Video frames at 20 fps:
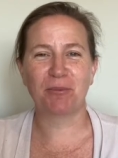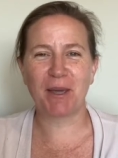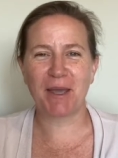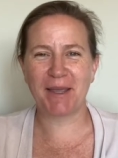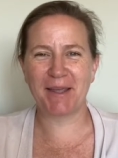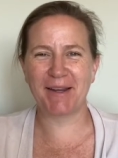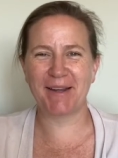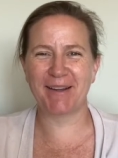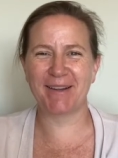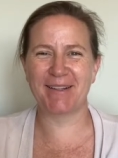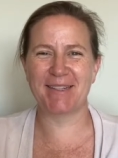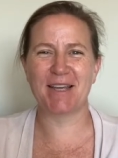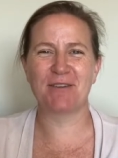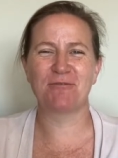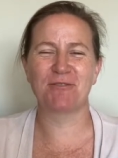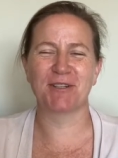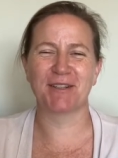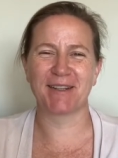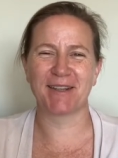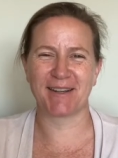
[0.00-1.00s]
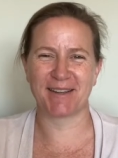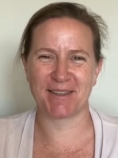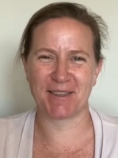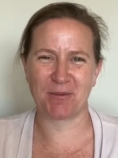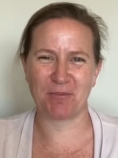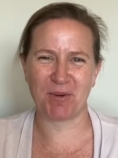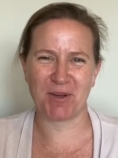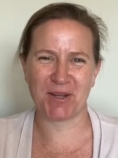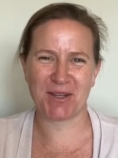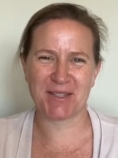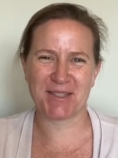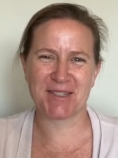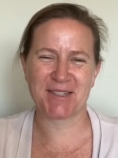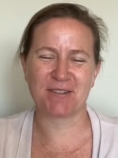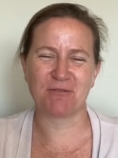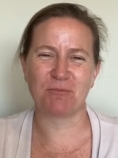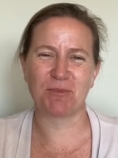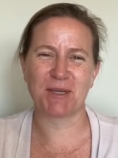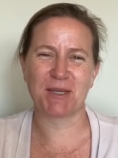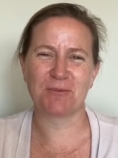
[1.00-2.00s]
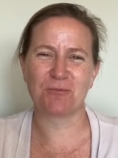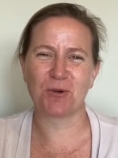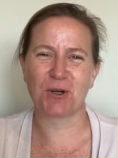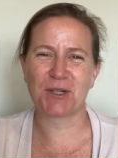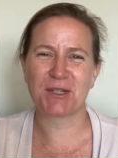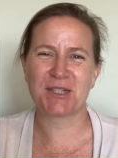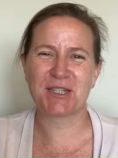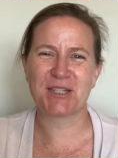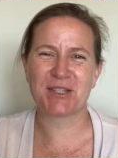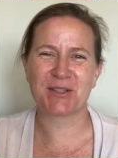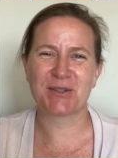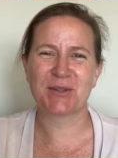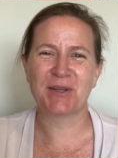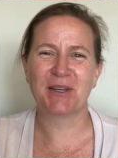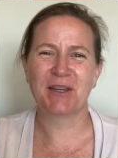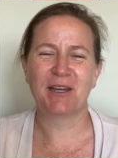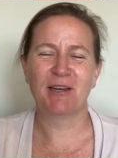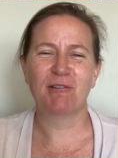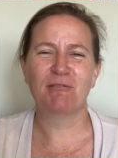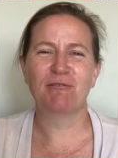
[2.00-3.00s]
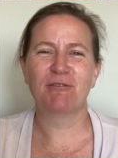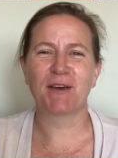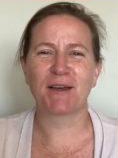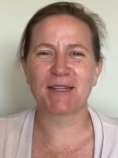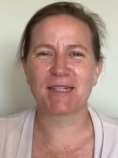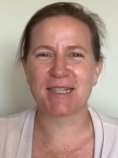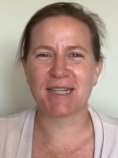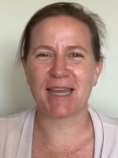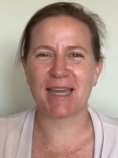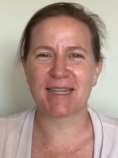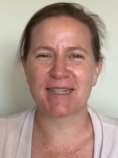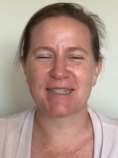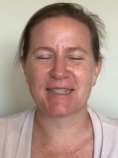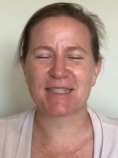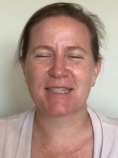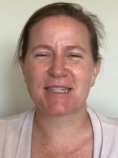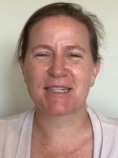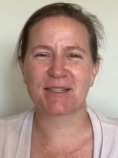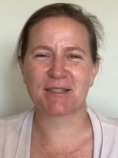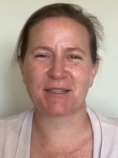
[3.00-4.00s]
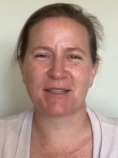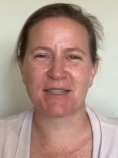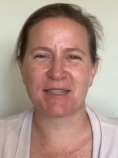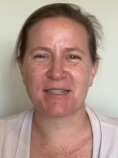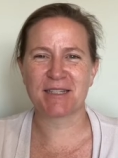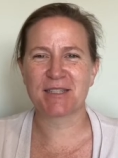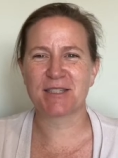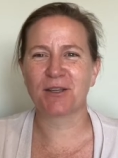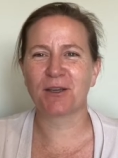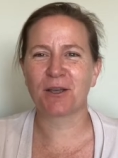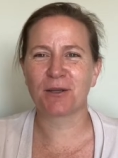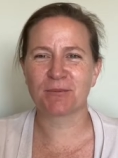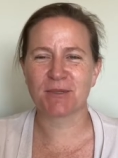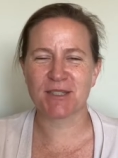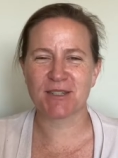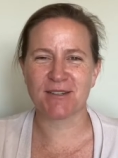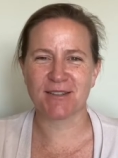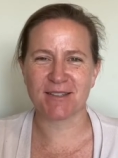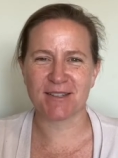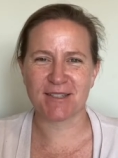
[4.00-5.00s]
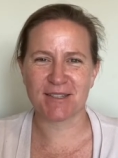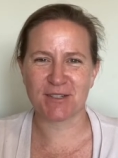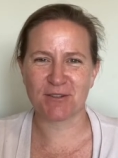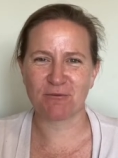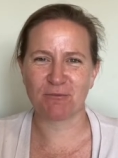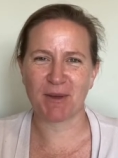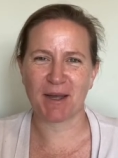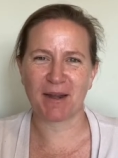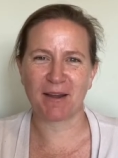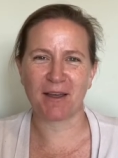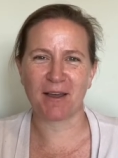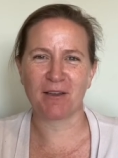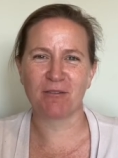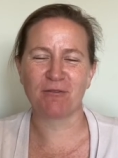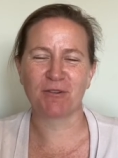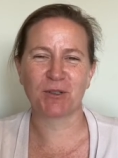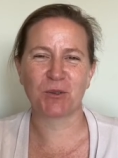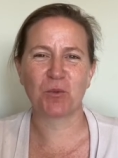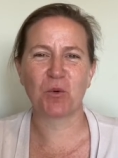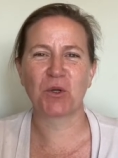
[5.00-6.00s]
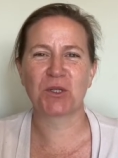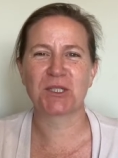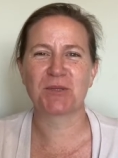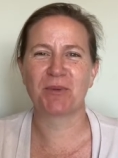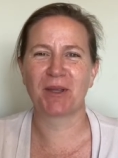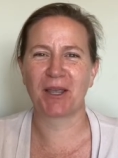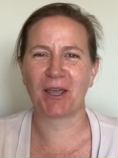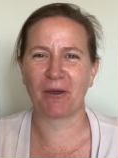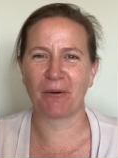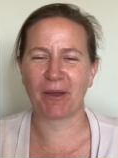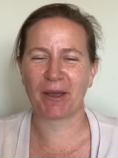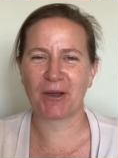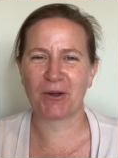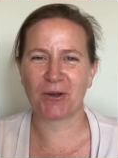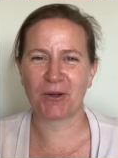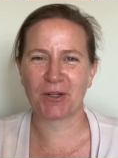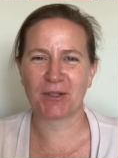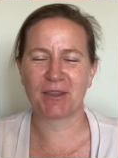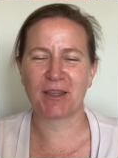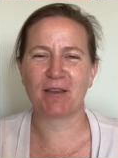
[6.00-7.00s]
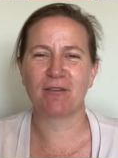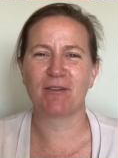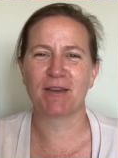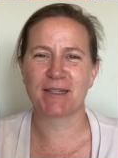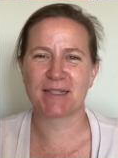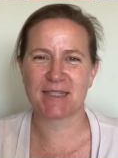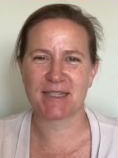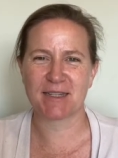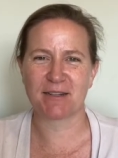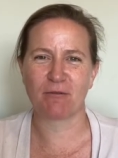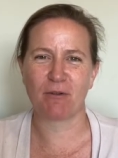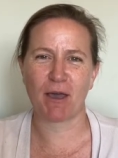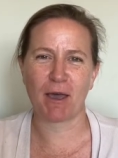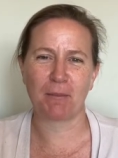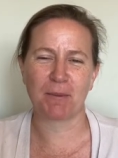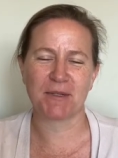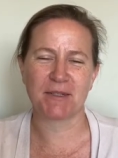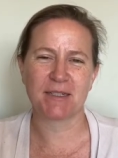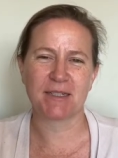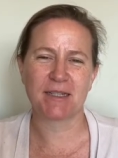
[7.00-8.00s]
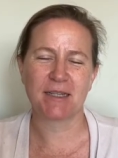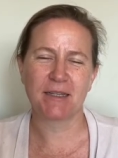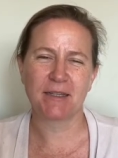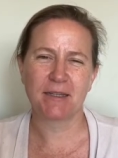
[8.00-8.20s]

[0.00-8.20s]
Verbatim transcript: been definitely in the past have been one to fight against the circumstances of my life and what's been going on and the events that have happened.